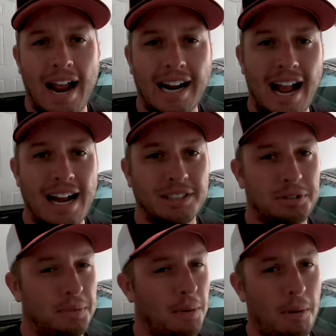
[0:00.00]
Hey
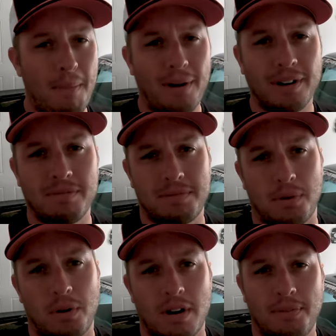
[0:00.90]
guys, we're remote in
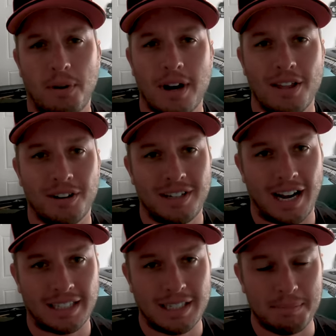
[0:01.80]
Florida for another
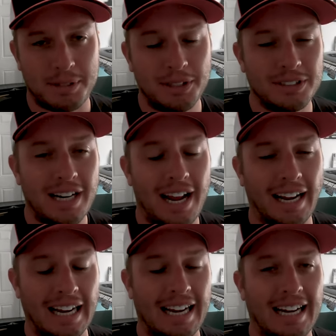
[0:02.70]
Tech Tip
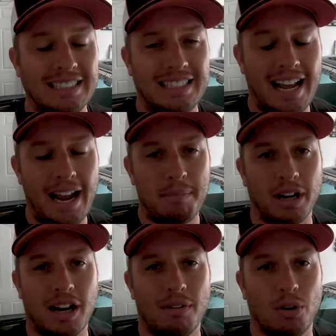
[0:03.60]
Tuesday, and today I'm
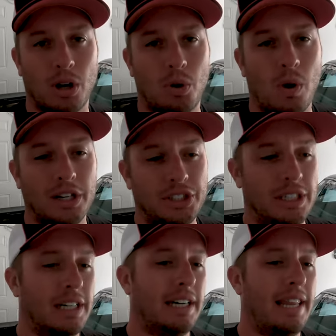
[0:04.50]
going to cover a
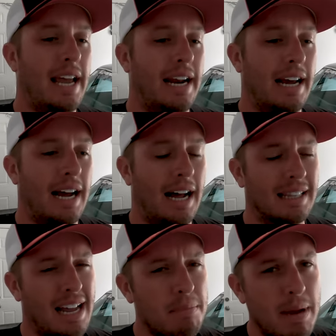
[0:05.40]
question that
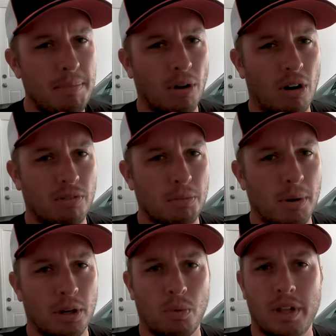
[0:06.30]
a lot of people aren't
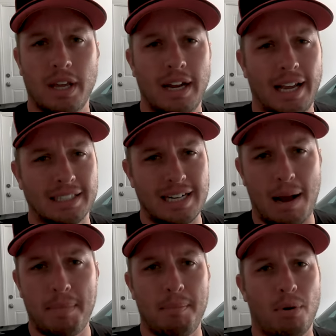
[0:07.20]
familiar with, has
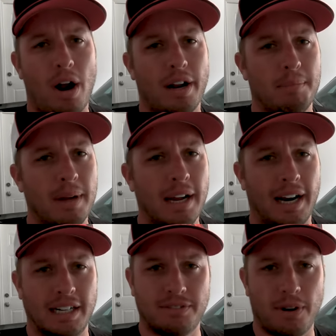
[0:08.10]
not been brought up,
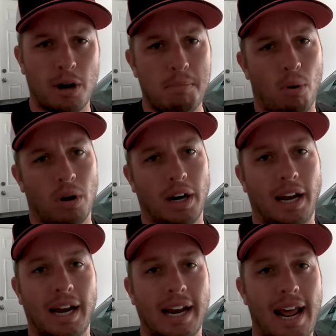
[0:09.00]
and is very
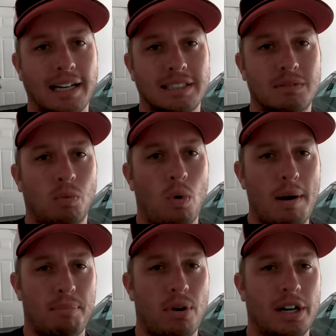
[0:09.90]
important, and that is
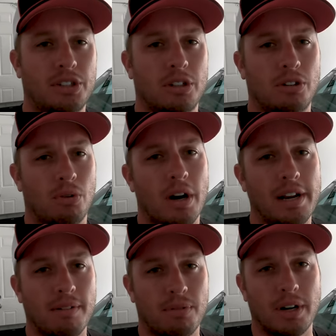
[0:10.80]
what pressure to run
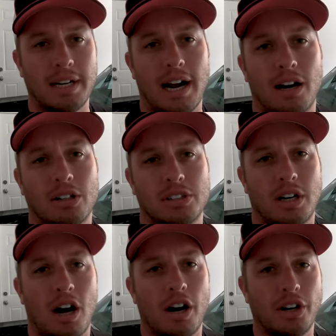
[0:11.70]
in the front
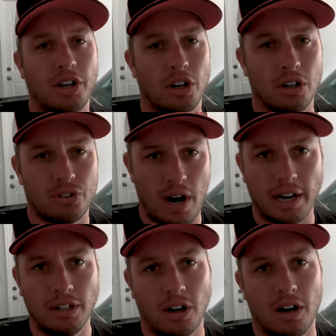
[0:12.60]
tires on your
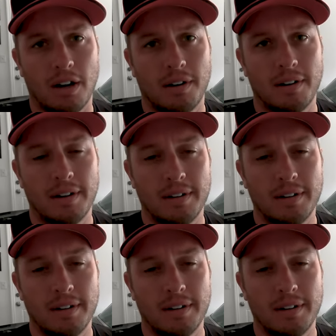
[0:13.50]
drag car.